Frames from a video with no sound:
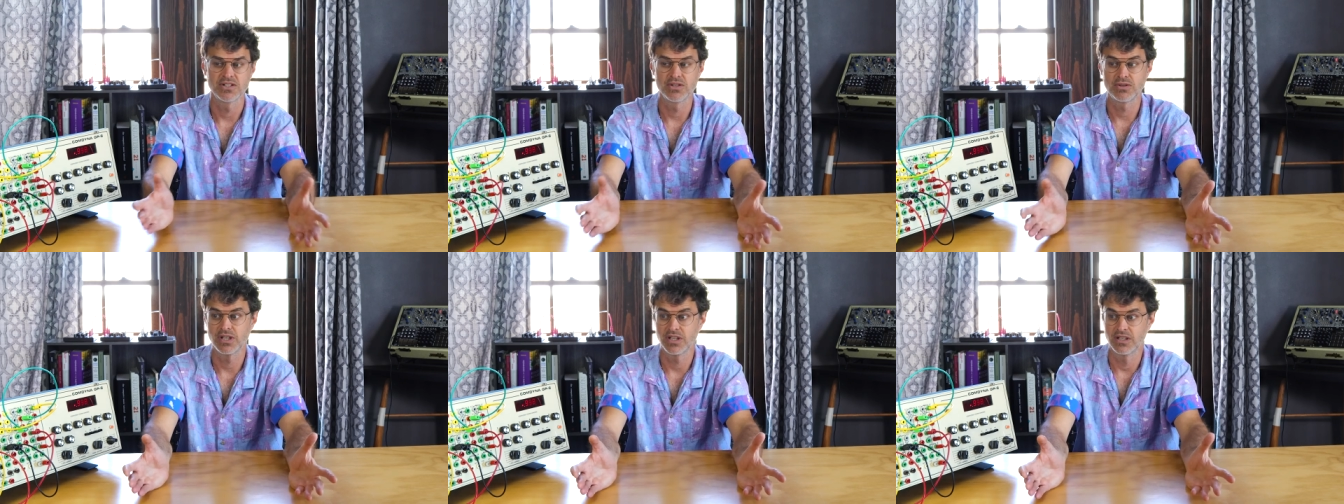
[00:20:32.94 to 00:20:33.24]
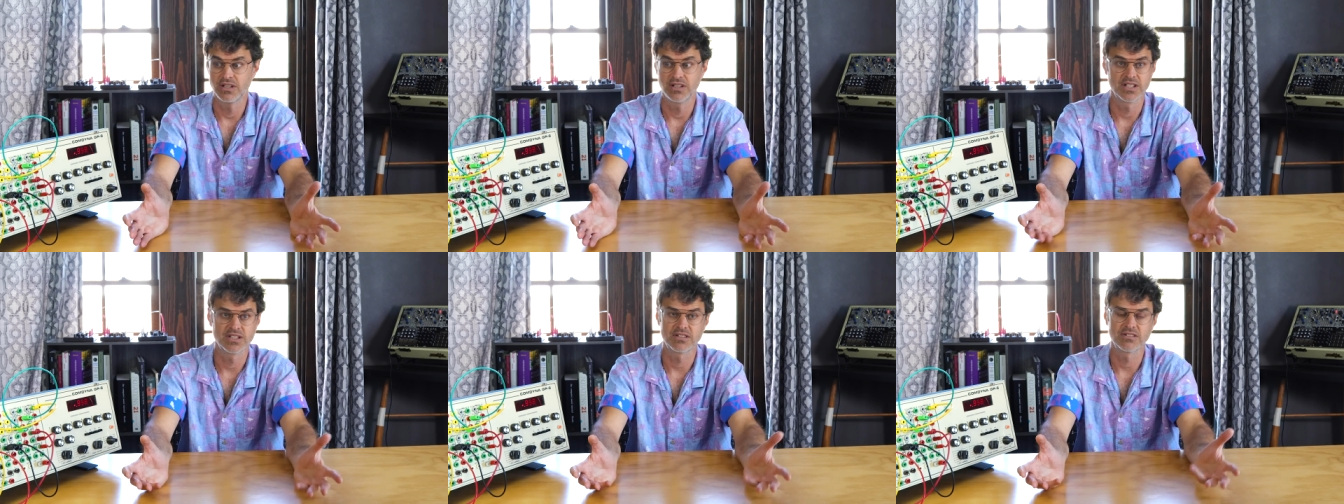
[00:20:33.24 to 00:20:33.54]
you
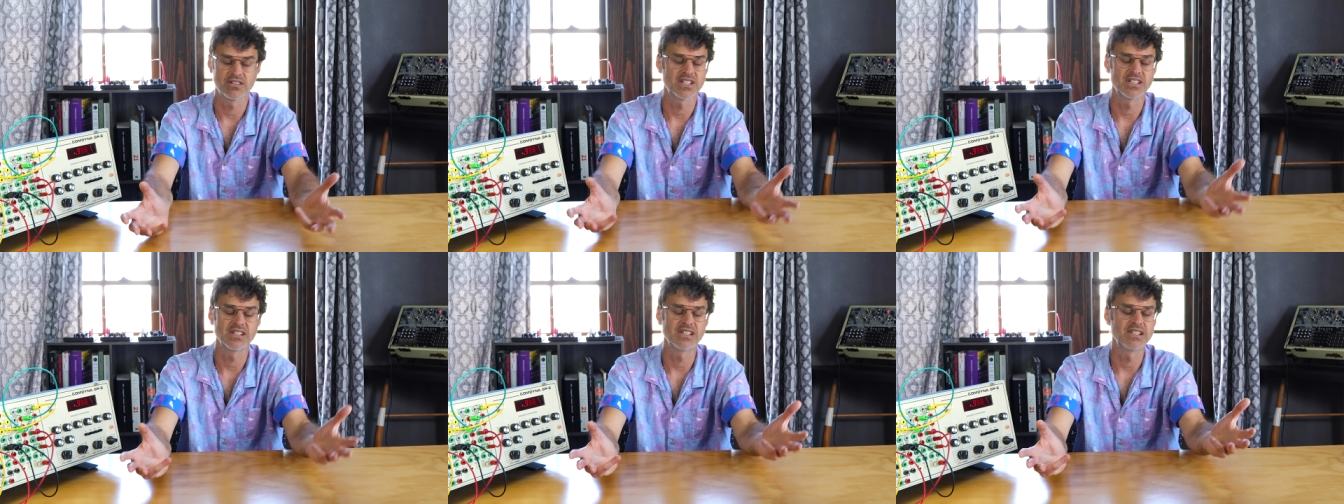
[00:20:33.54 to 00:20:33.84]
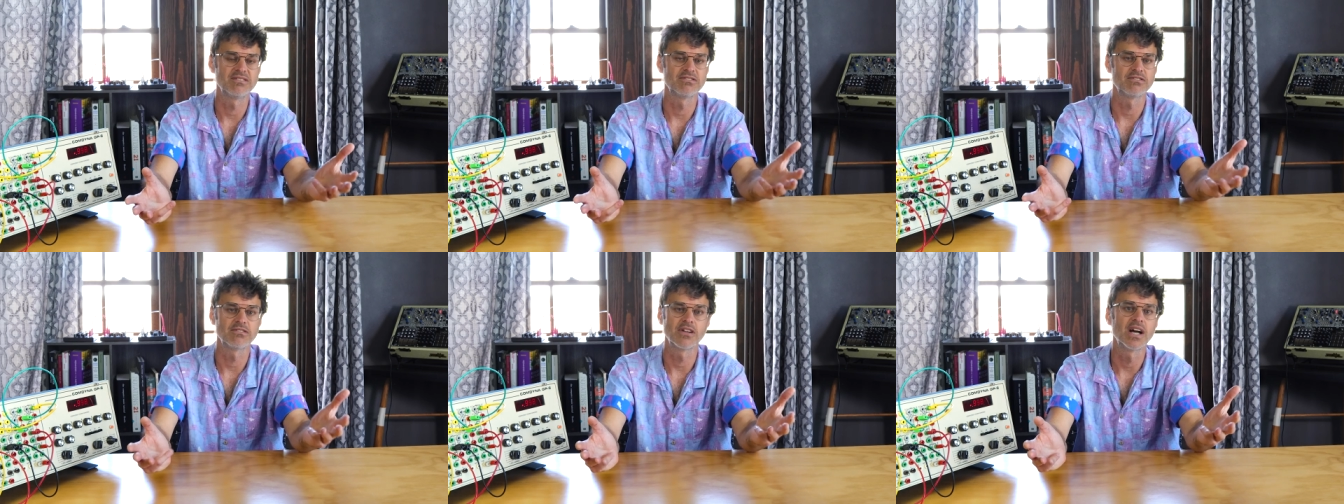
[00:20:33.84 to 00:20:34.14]
could literally
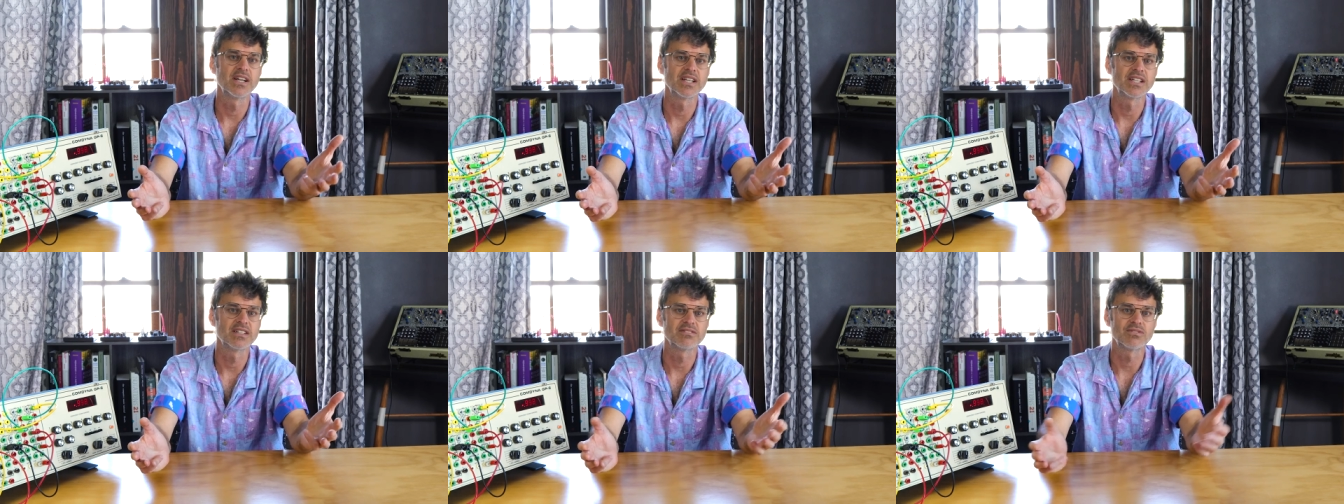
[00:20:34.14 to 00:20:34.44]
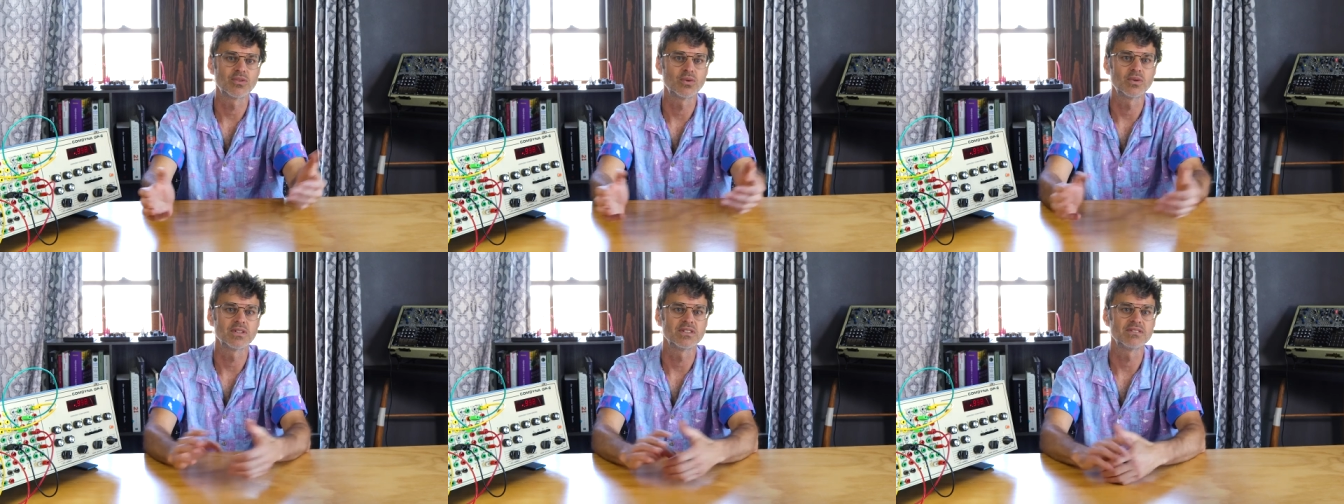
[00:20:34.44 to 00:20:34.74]
leave running
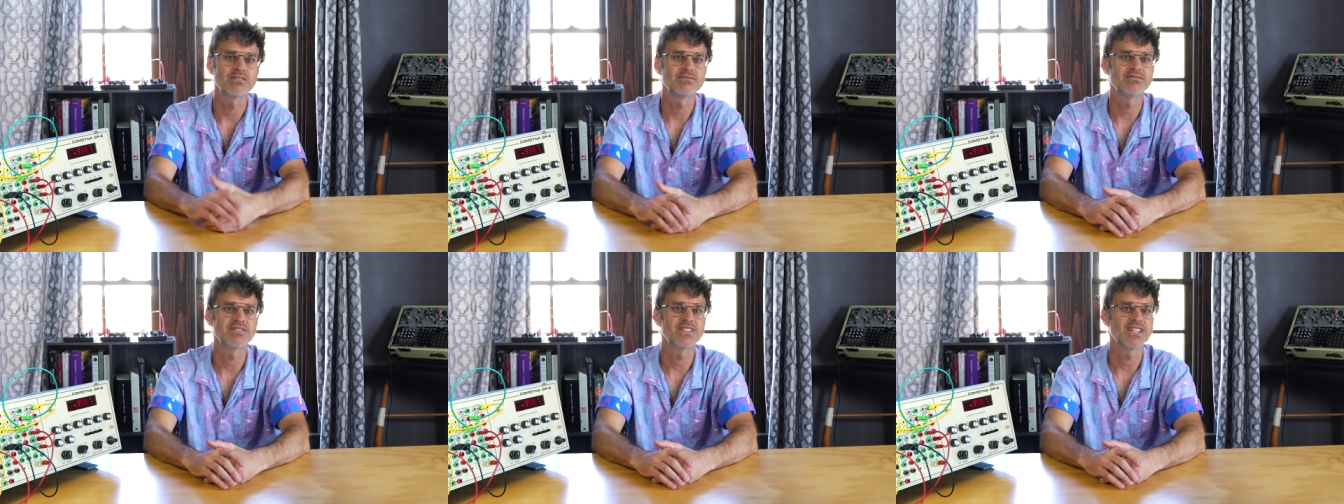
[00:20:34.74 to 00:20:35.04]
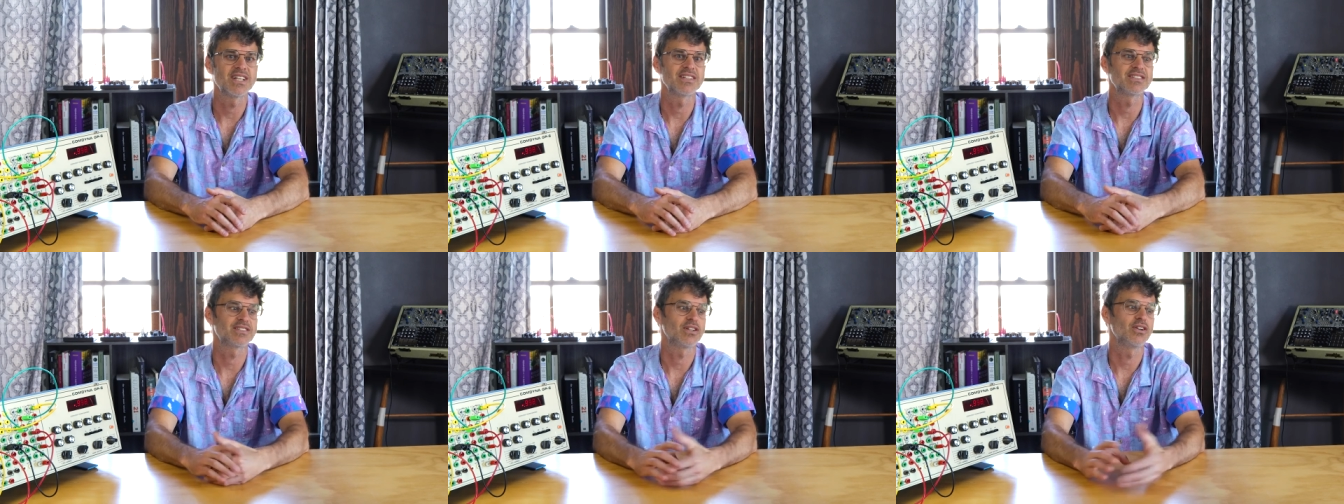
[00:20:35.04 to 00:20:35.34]
for
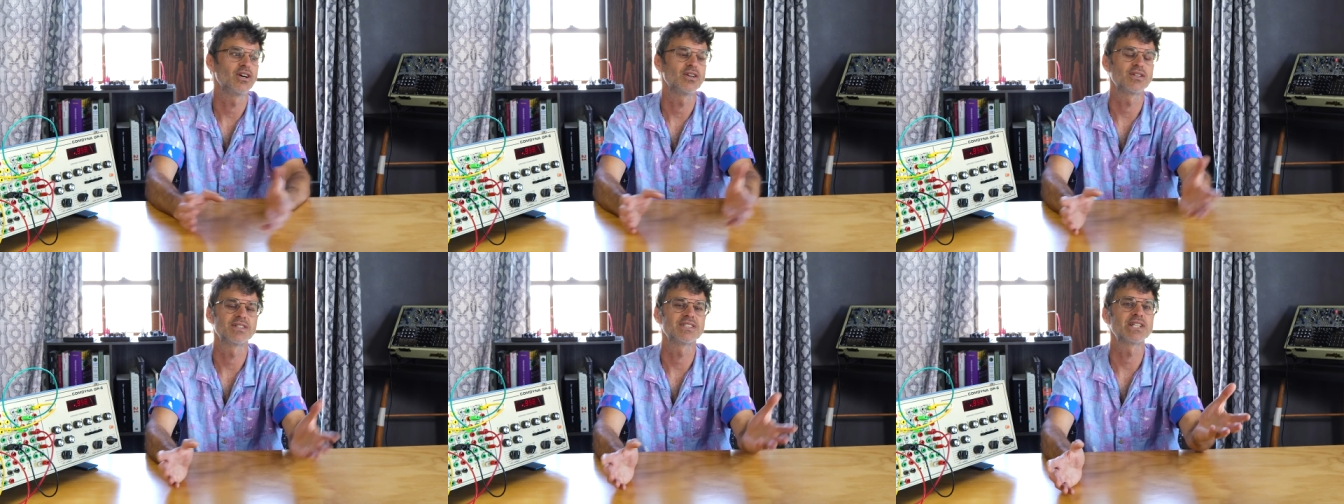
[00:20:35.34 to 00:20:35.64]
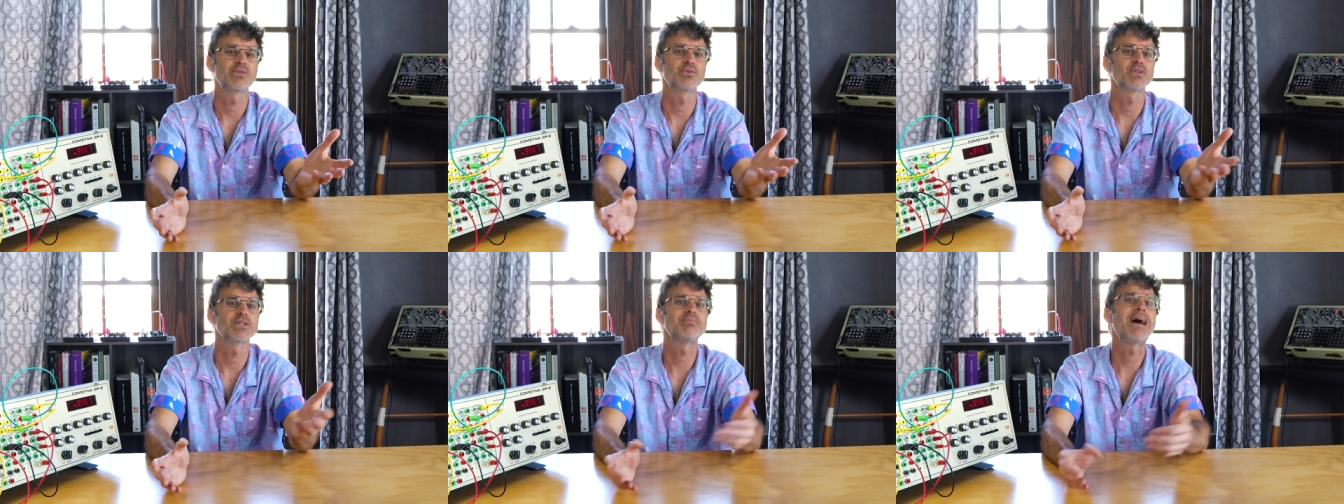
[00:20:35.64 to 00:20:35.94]
as long as
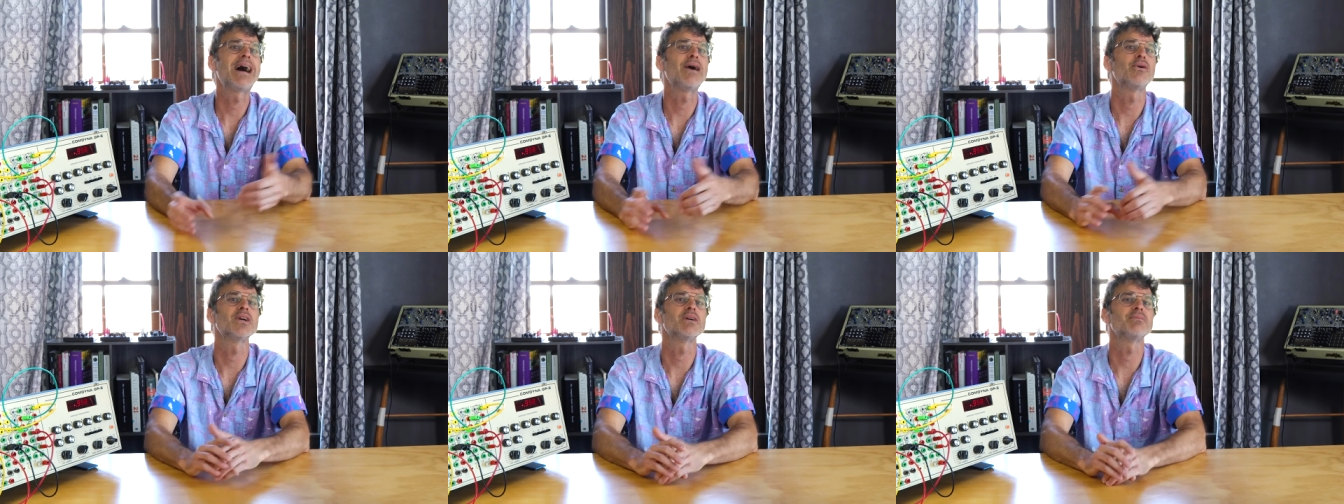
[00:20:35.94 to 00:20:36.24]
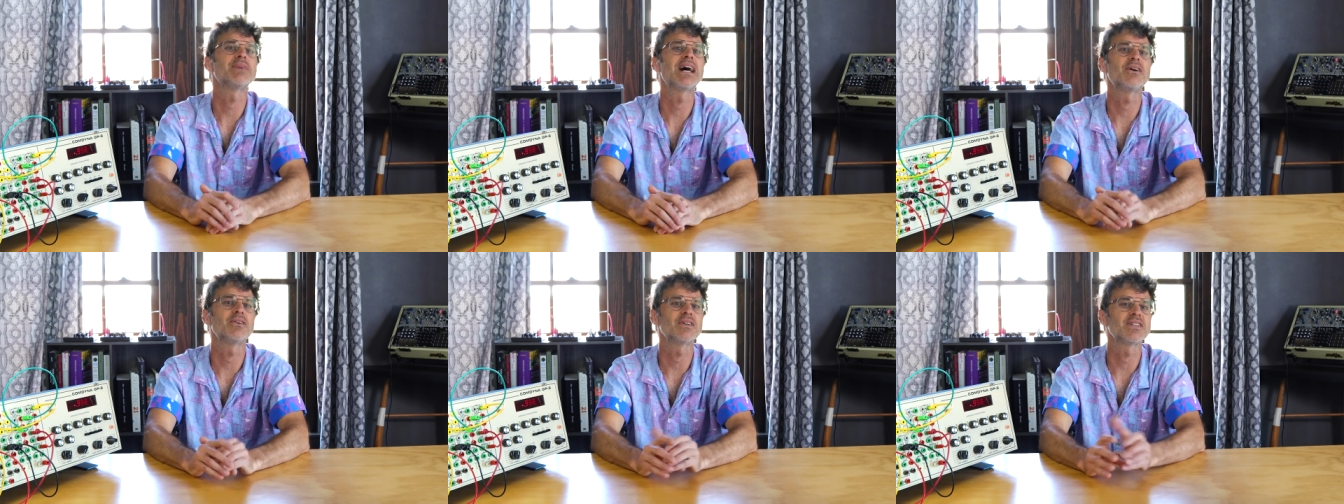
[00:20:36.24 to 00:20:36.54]
there was power to
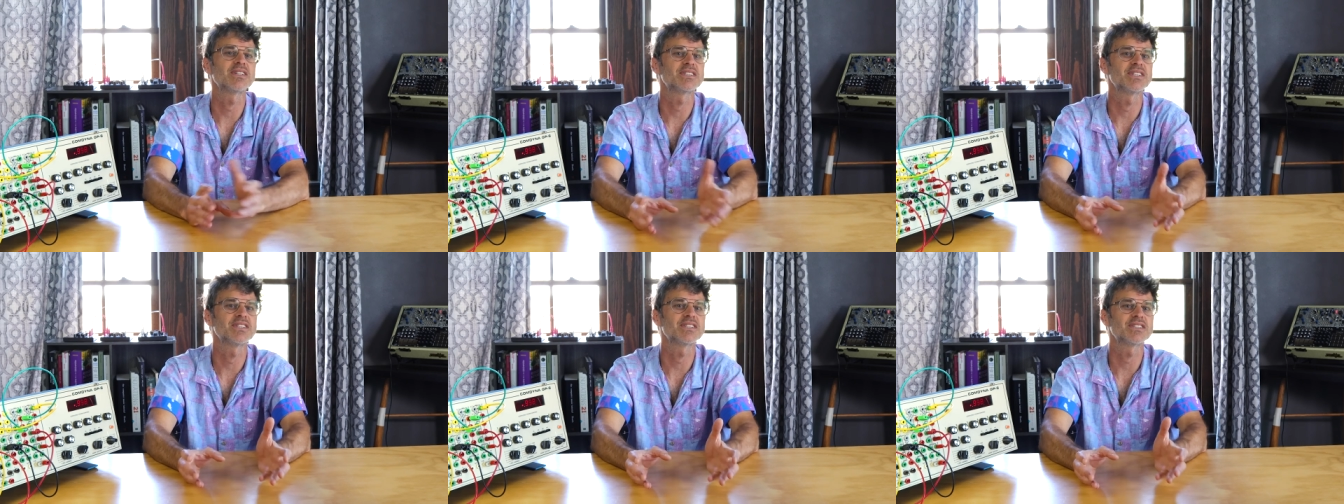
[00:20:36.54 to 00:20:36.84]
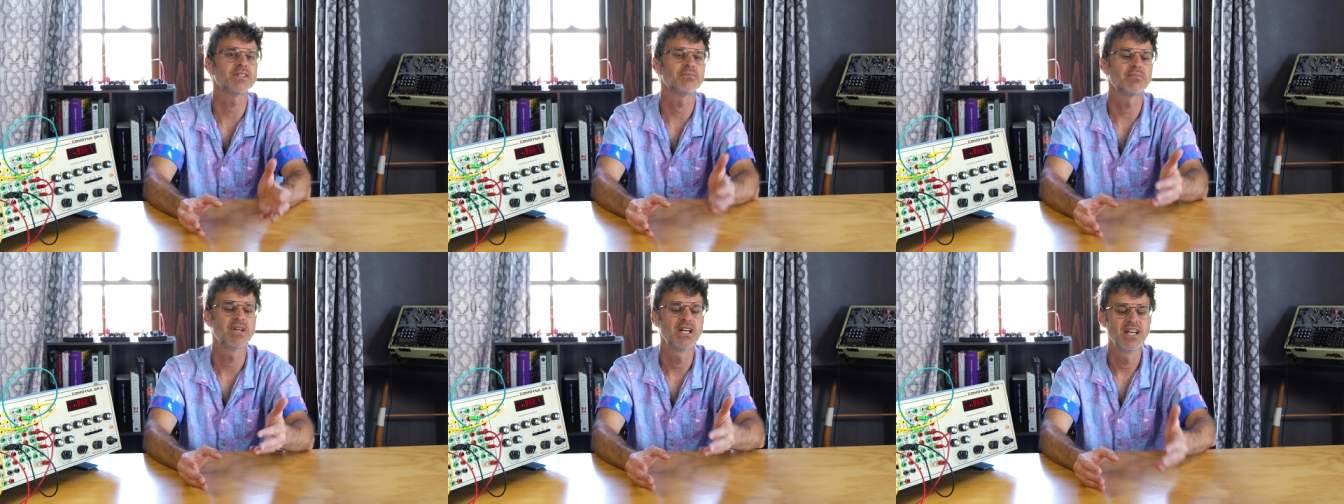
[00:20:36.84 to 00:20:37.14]
power the
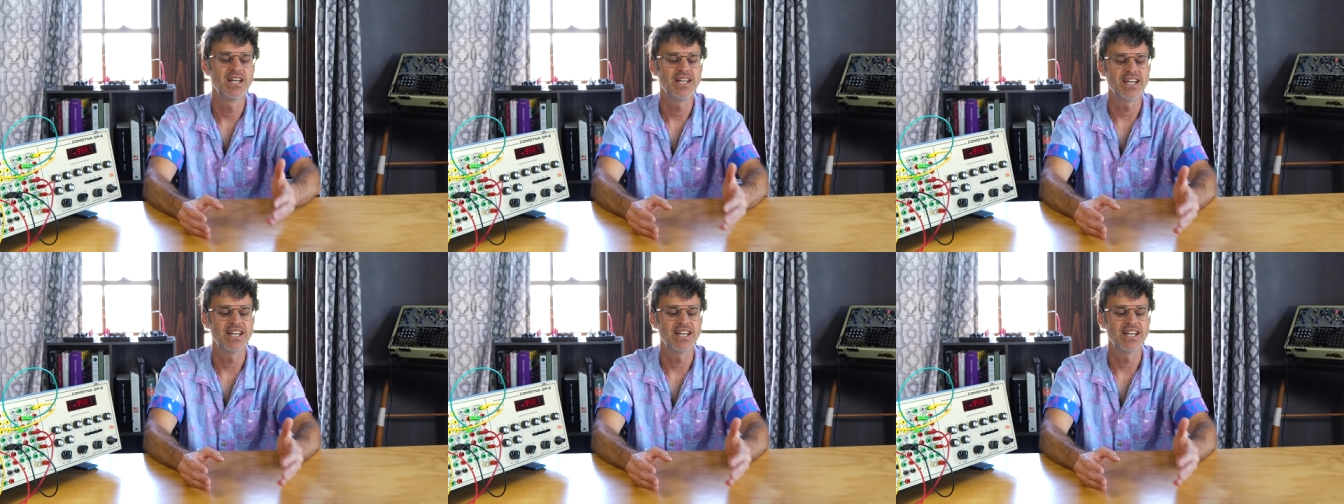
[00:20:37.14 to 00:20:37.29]
system.